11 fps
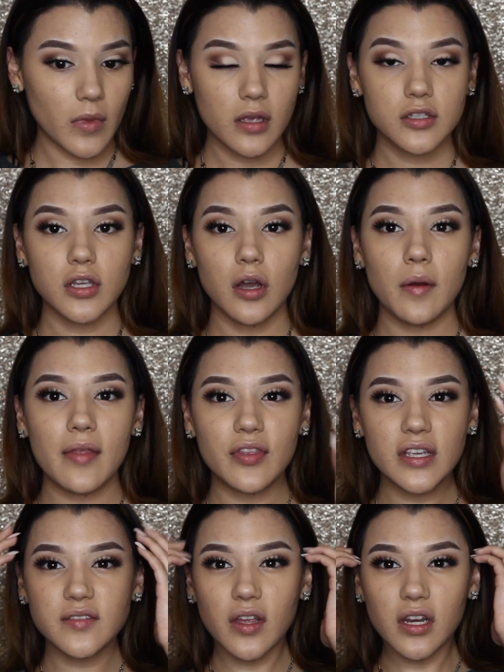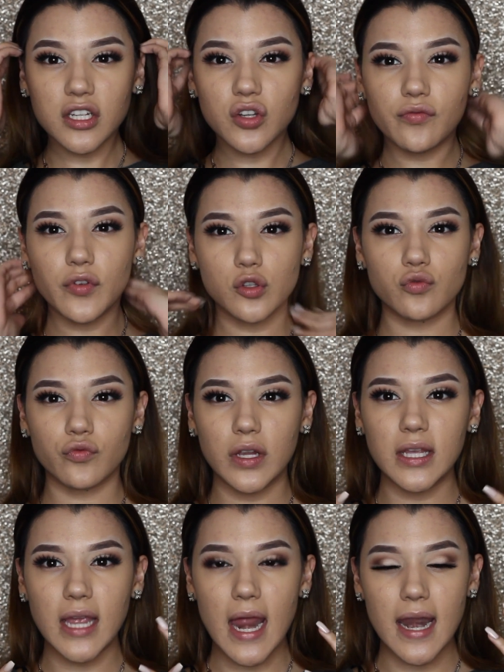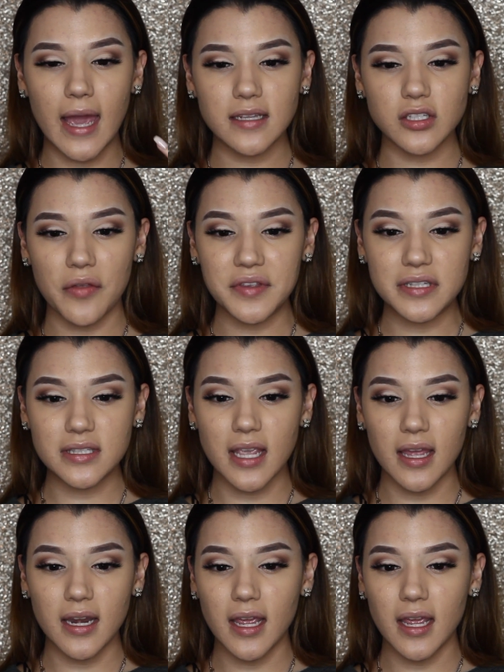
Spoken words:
So this foundation feels really nice on the skin.